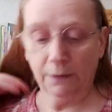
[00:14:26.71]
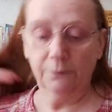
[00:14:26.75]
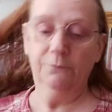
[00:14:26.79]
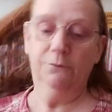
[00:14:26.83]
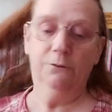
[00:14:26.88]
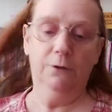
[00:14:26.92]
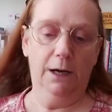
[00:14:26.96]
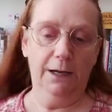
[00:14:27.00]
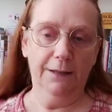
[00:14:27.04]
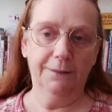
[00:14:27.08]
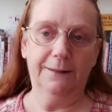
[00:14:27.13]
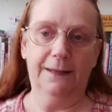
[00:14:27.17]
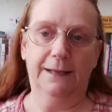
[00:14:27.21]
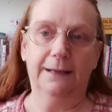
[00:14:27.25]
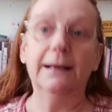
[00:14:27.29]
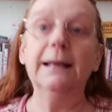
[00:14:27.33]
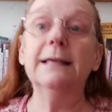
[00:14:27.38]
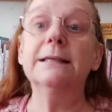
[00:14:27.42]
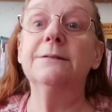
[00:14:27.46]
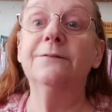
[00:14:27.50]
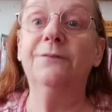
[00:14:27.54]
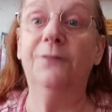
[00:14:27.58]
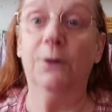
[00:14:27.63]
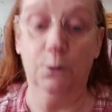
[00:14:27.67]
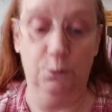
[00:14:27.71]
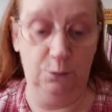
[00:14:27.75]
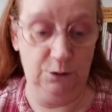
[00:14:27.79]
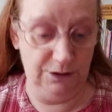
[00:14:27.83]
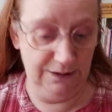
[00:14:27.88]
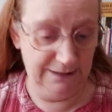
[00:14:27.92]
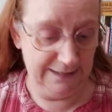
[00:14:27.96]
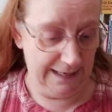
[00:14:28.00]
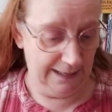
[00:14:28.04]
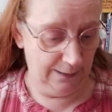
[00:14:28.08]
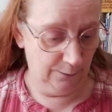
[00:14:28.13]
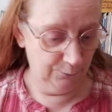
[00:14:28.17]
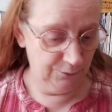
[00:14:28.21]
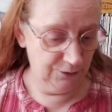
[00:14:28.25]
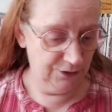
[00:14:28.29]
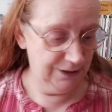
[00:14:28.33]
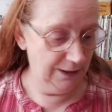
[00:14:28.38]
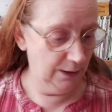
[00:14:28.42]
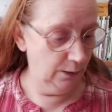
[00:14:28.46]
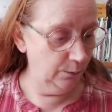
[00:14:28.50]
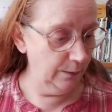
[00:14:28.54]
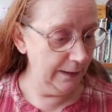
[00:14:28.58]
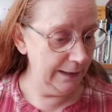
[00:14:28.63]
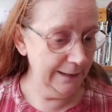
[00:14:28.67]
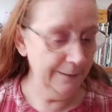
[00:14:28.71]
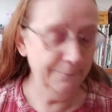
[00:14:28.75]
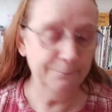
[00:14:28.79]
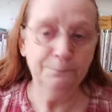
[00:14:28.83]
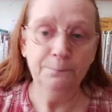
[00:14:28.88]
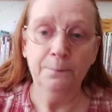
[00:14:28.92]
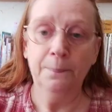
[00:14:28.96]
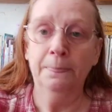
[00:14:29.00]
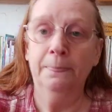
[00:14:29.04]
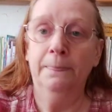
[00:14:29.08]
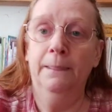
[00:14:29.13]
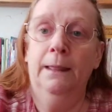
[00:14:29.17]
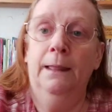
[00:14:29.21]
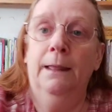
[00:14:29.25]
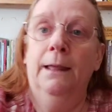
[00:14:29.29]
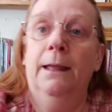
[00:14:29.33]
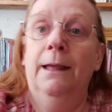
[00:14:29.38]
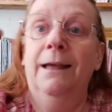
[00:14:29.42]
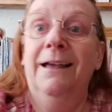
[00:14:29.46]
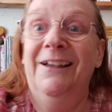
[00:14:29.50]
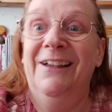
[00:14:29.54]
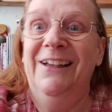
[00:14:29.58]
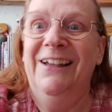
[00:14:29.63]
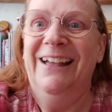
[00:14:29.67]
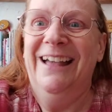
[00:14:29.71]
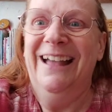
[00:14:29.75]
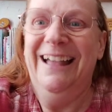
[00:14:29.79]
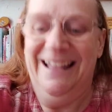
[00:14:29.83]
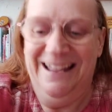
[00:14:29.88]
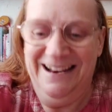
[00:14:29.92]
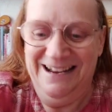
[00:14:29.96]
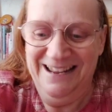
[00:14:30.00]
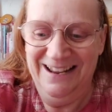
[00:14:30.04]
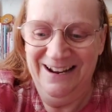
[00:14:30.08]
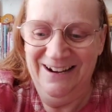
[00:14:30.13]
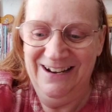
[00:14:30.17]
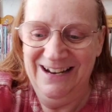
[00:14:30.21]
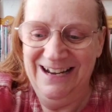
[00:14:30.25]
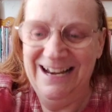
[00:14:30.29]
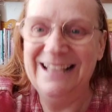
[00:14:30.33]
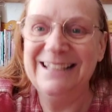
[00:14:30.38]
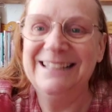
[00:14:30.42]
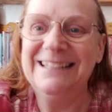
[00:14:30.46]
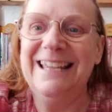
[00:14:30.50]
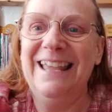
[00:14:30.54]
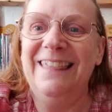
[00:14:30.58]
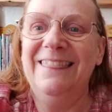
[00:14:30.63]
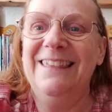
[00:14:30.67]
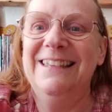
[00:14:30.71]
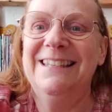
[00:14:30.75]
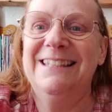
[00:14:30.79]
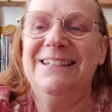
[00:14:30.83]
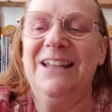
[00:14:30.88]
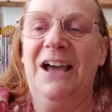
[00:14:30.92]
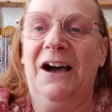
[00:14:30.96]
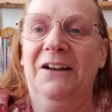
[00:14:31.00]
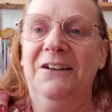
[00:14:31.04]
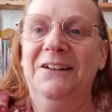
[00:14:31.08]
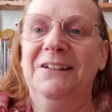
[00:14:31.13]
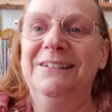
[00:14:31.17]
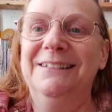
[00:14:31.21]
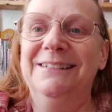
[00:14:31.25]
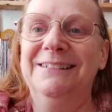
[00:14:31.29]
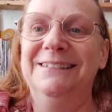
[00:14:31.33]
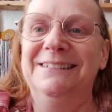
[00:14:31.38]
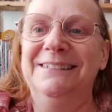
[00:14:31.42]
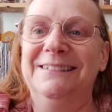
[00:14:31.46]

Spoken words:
Right then, let's fold you down, shall we? And let's get this done.